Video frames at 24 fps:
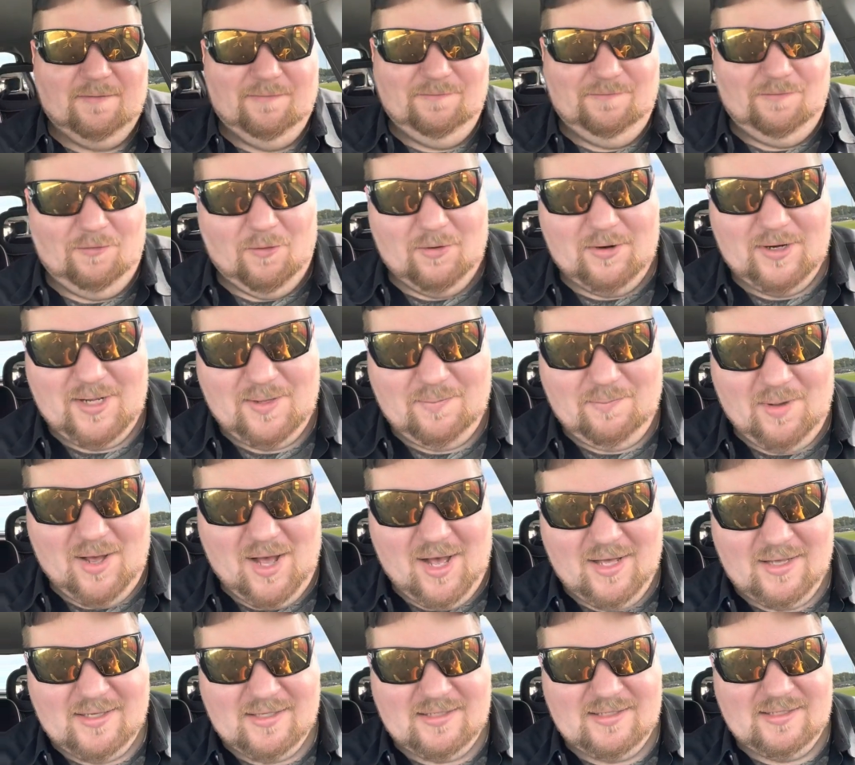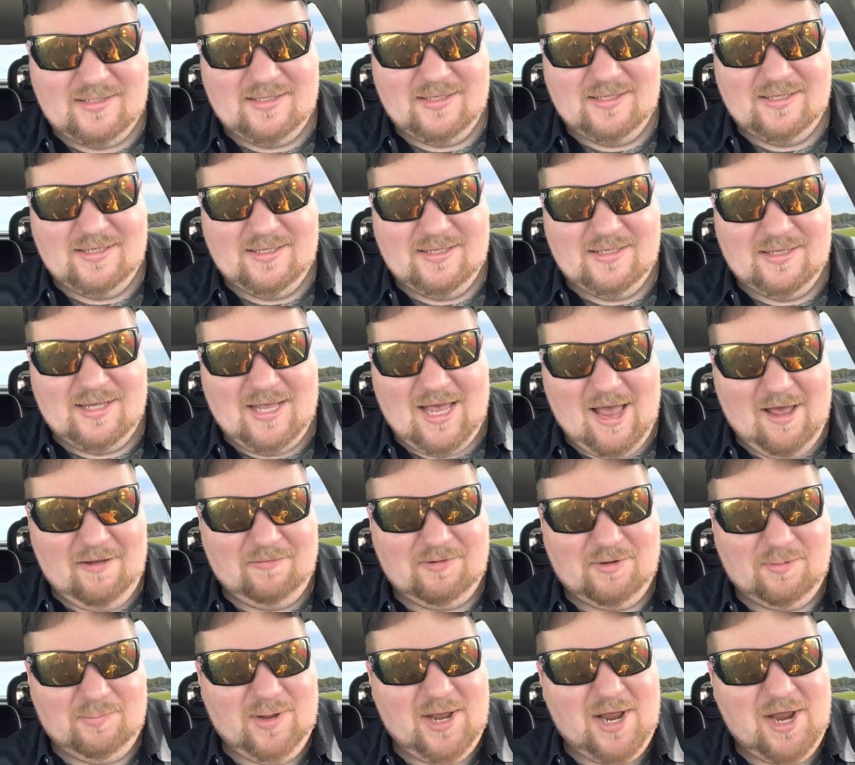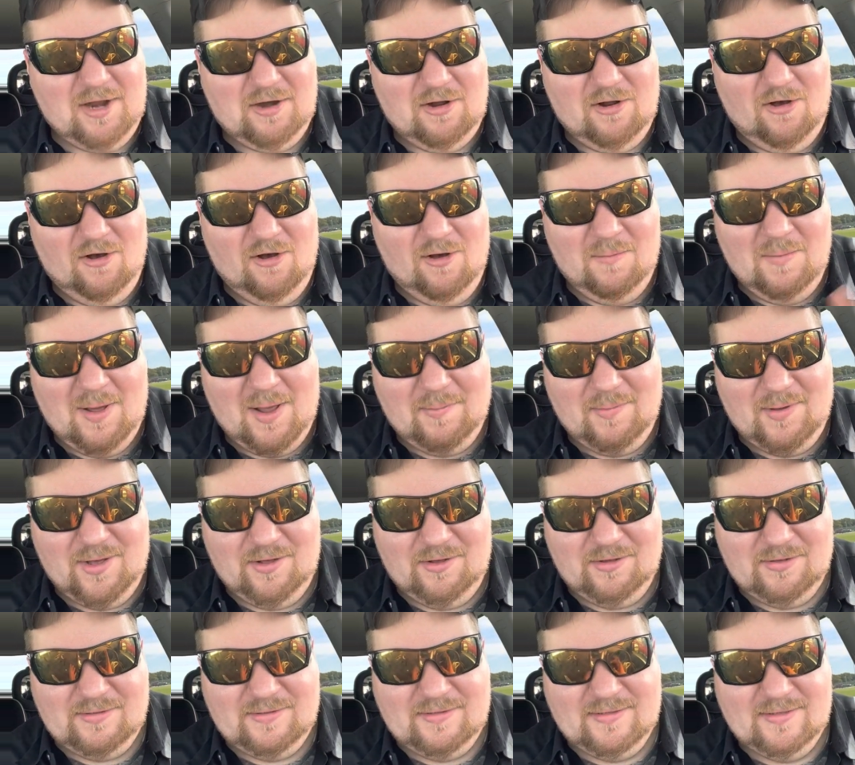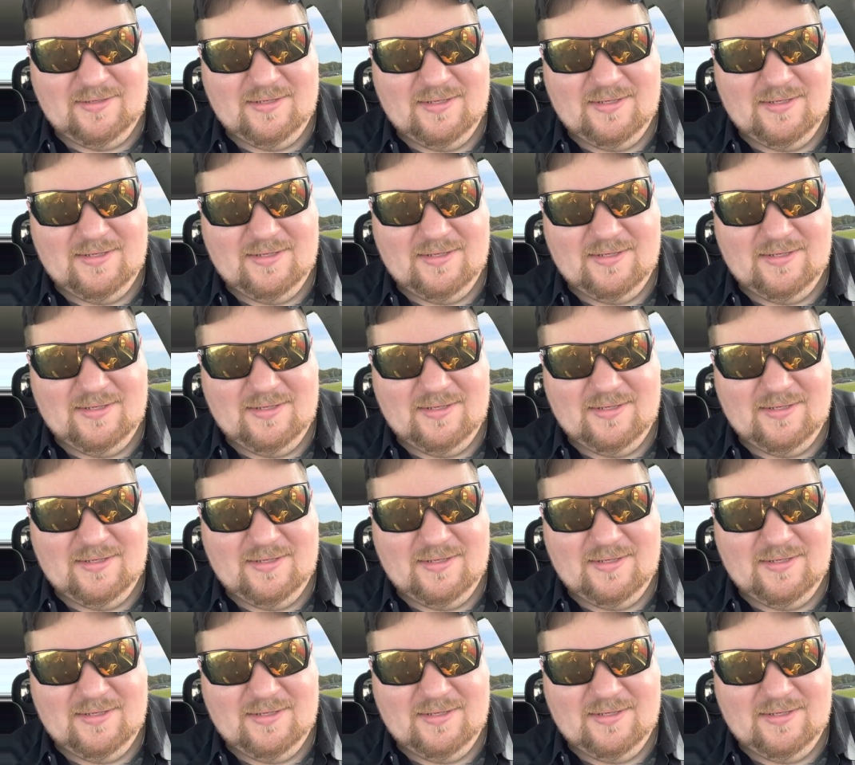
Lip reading: $40 after paying all my bills,